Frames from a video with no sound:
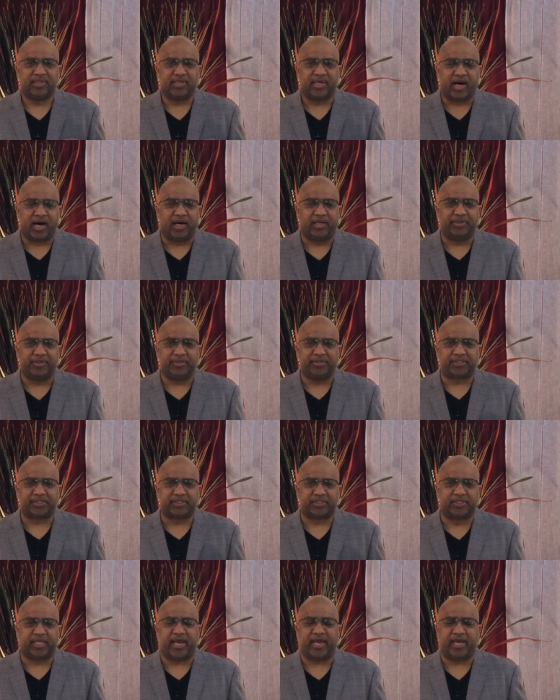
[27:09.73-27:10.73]

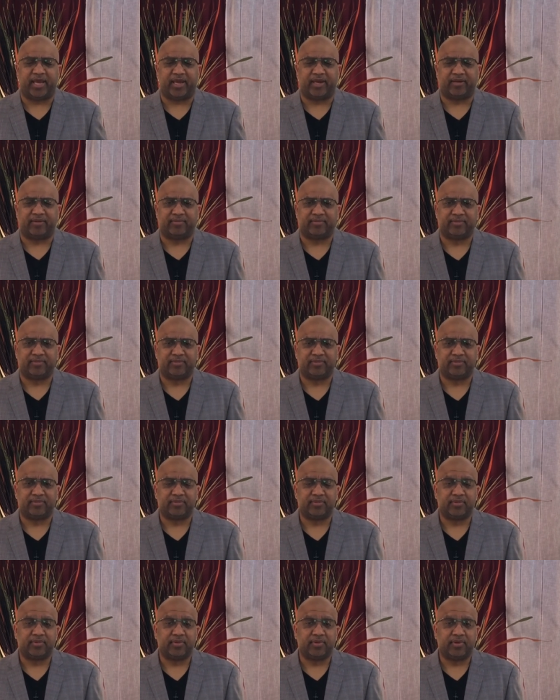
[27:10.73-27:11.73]
Understand
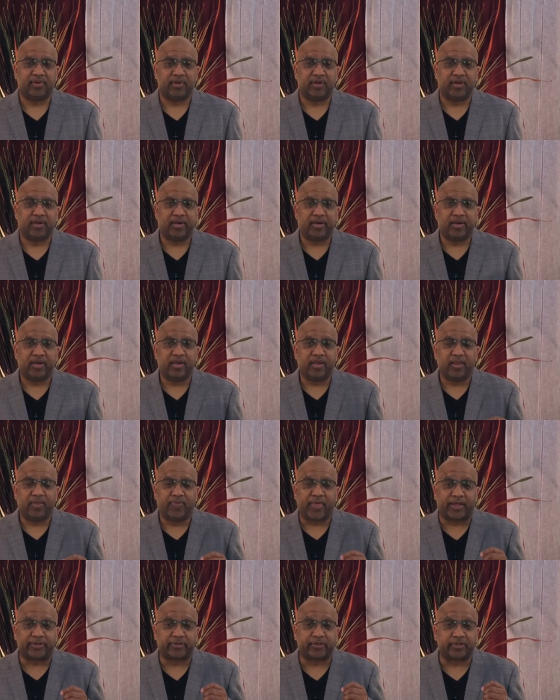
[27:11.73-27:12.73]

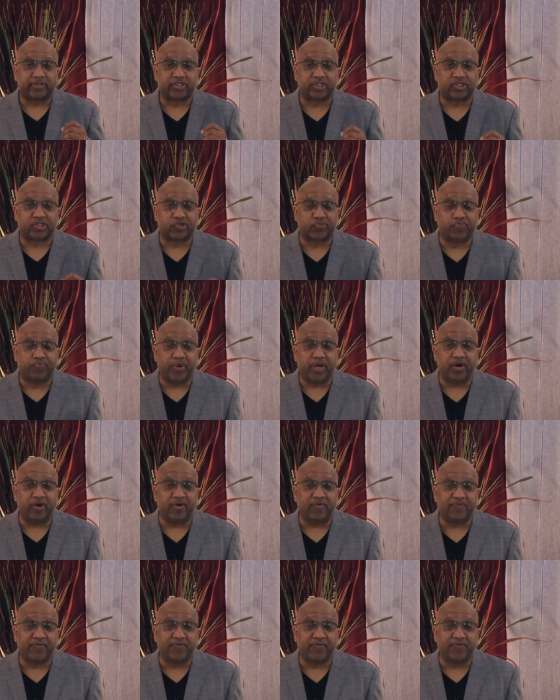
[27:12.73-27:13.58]
that the Spirit